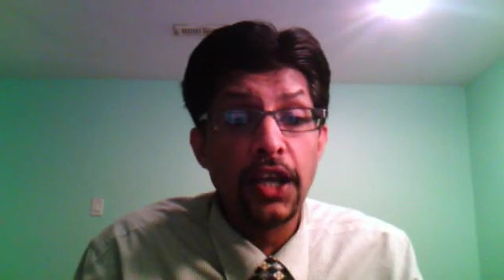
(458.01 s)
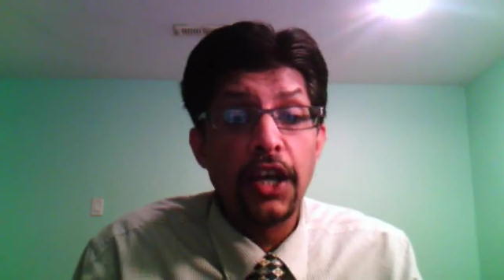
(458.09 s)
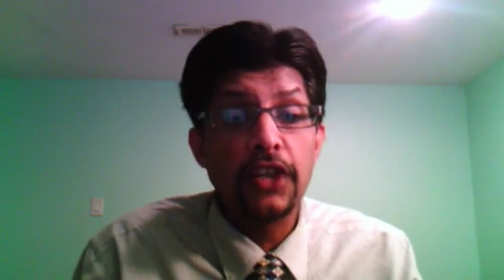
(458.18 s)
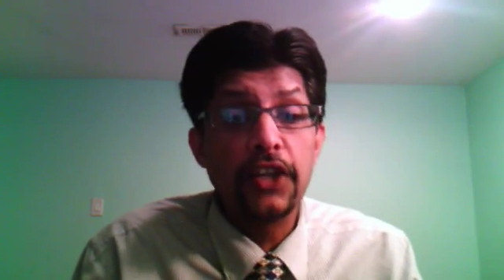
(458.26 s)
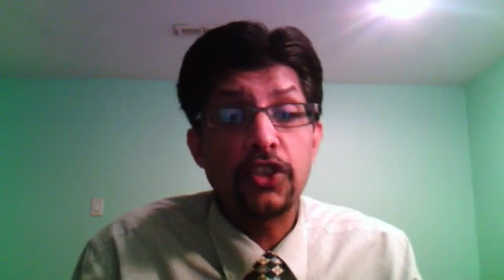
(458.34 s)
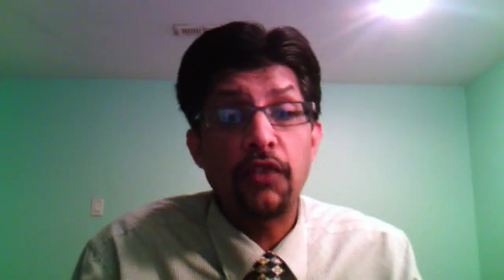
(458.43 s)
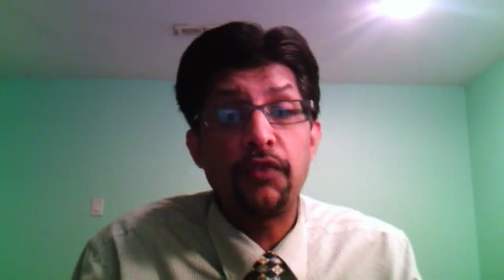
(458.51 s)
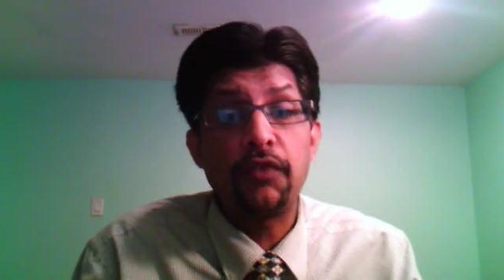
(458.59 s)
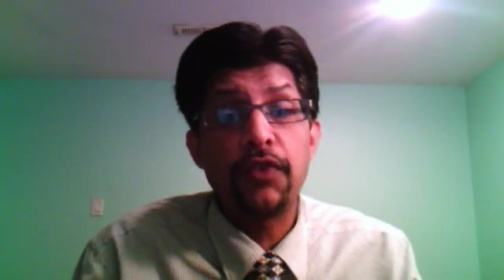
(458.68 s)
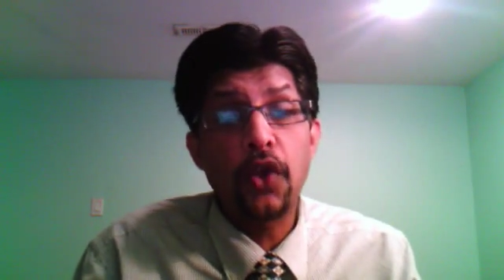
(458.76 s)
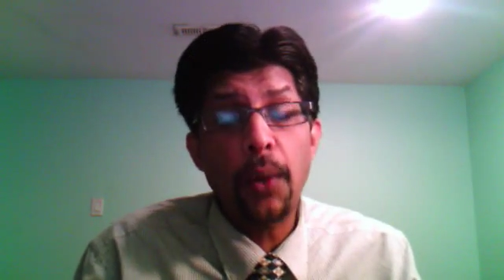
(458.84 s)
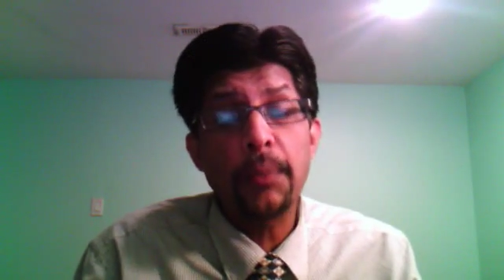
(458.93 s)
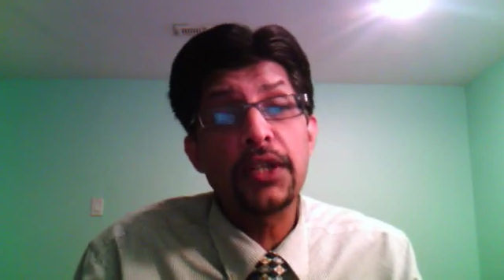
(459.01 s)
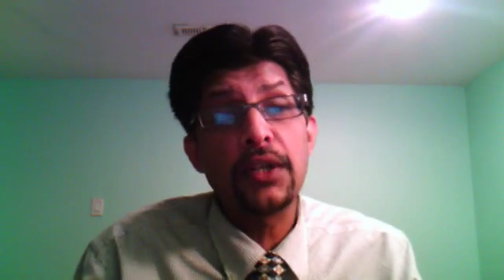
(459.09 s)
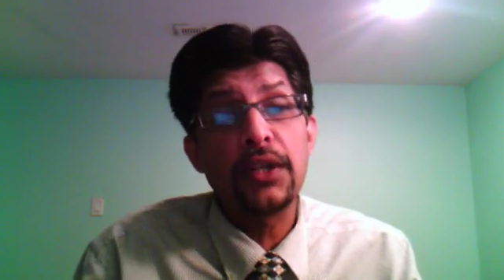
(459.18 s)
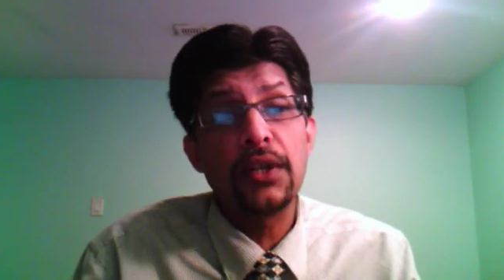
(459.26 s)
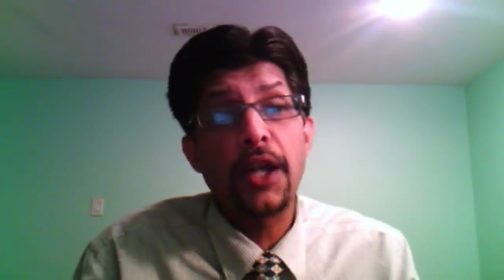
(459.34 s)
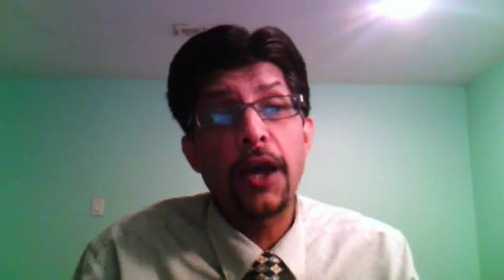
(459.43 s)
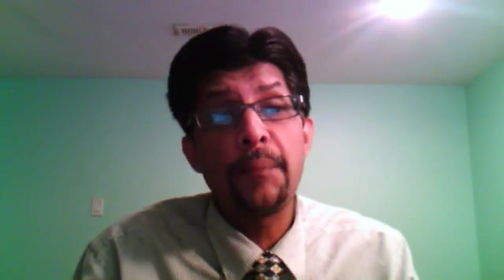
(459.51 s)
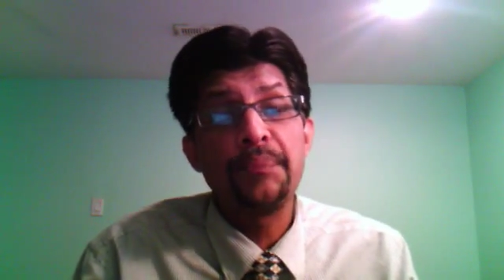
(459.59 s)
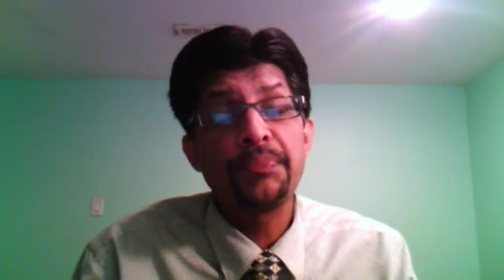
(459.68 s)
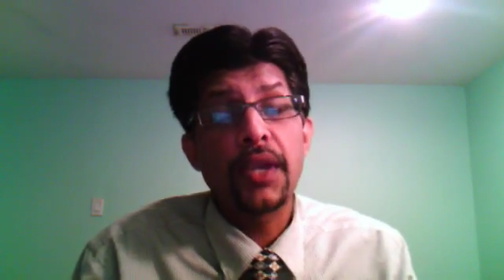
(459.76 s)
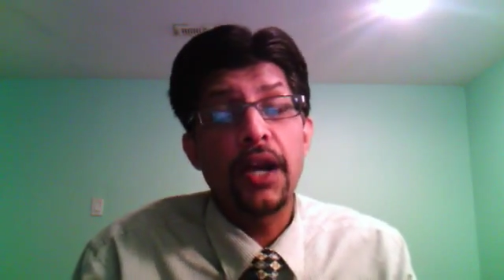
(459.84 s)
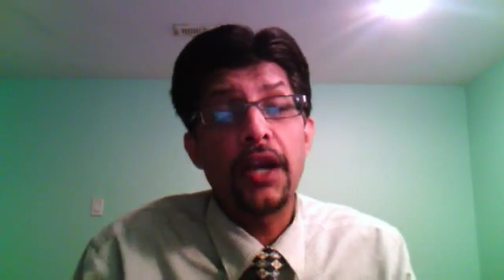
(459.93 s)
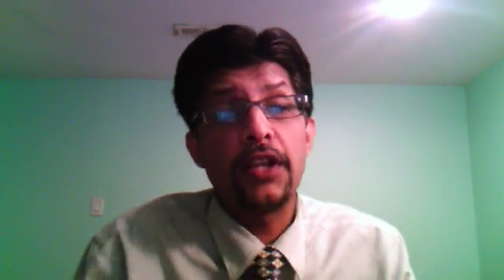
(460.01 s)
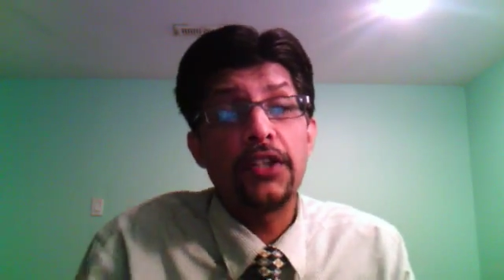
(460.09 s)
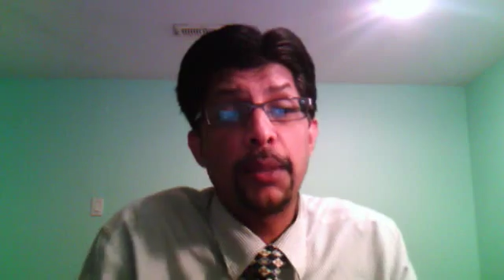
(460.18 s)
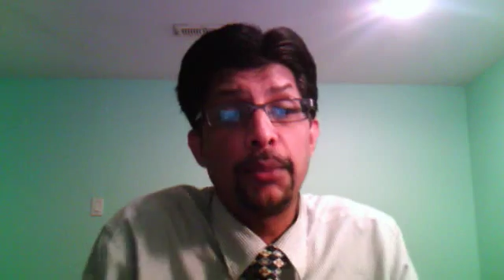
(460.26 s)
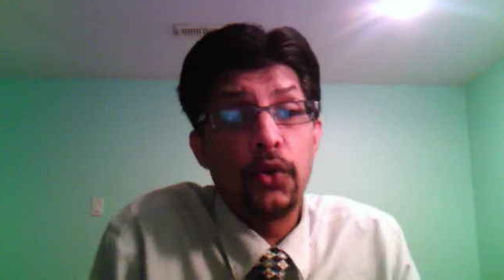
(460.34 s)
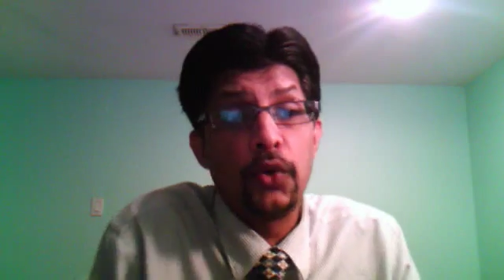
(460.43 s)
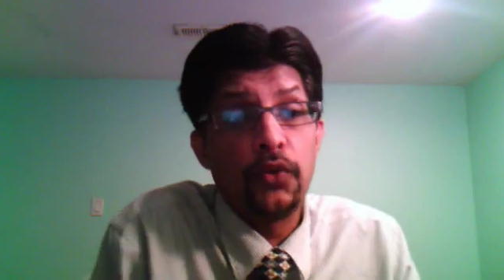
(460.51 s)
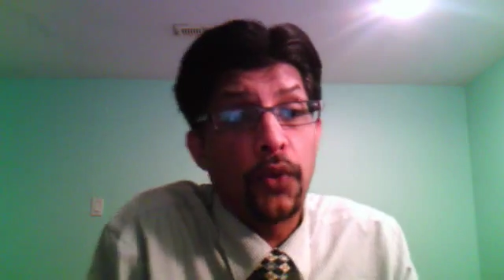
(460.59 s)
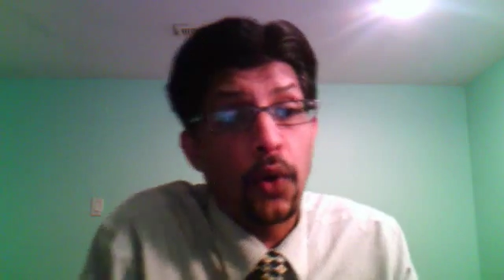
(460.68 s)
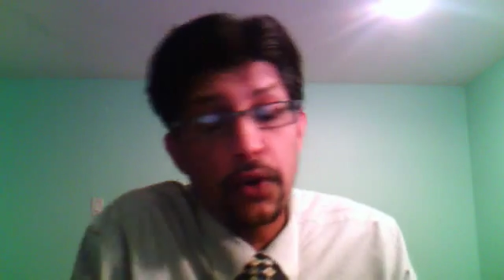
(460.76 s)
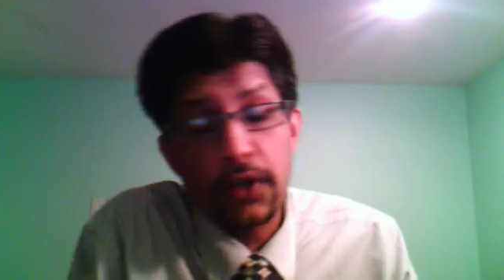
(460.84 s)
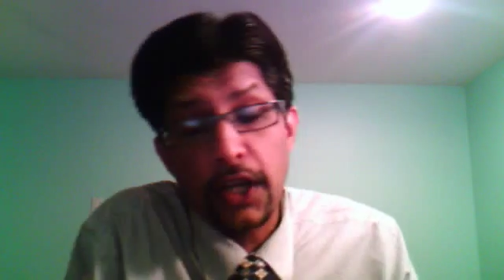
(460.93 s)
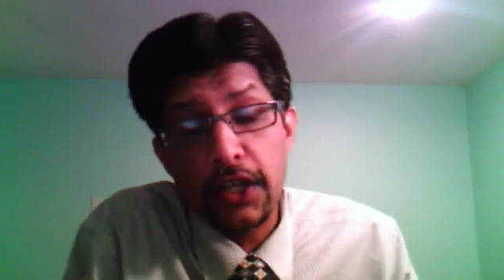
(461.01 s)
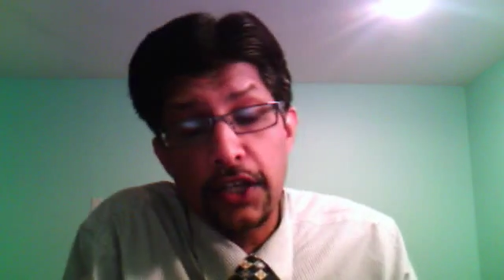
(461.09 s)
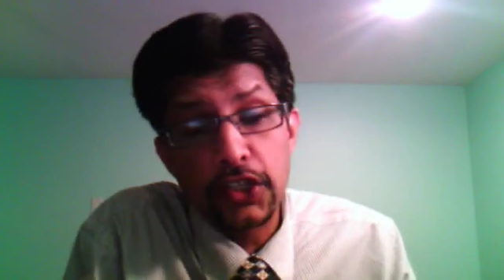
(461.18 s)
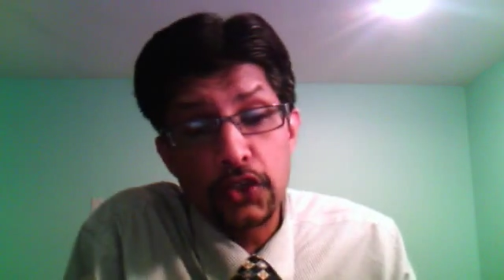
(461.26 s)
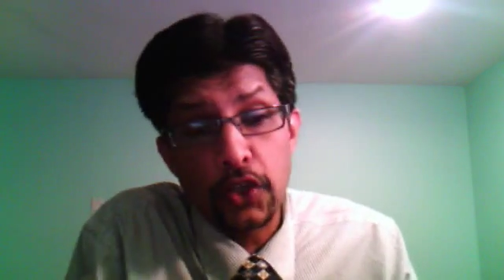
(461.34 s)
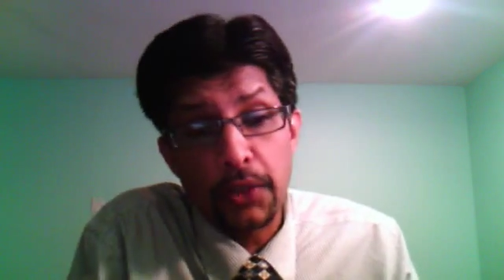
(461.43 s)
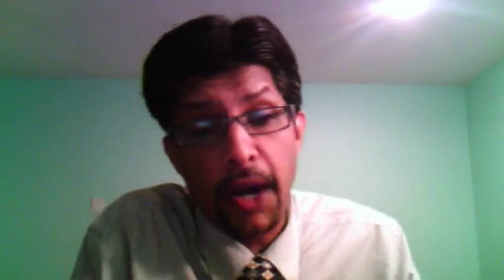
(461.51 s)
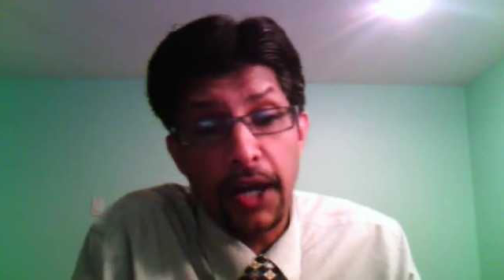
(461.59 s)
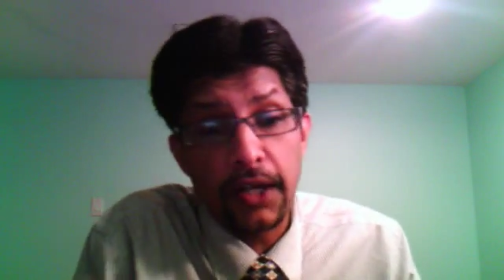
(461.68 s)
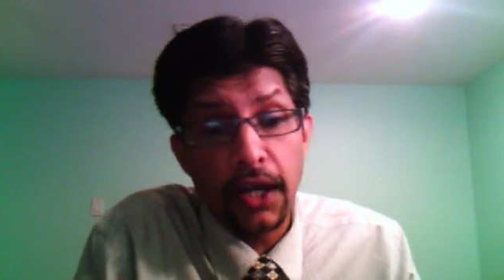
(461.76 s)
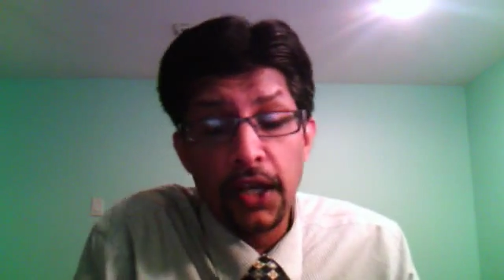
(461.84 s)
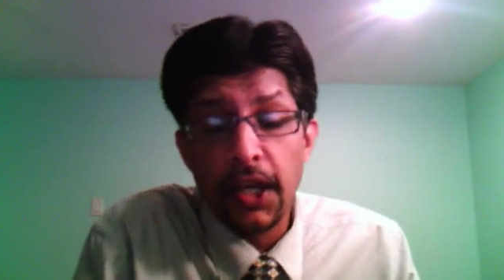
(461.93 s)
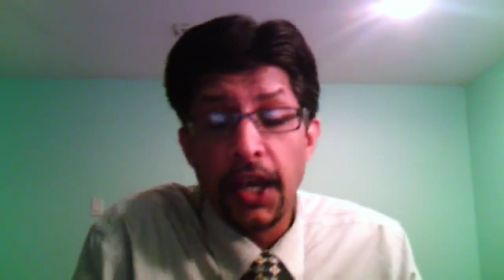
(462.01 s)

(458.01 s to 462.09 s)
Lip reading: It's a phenomenal debut for Kagiso Rabada.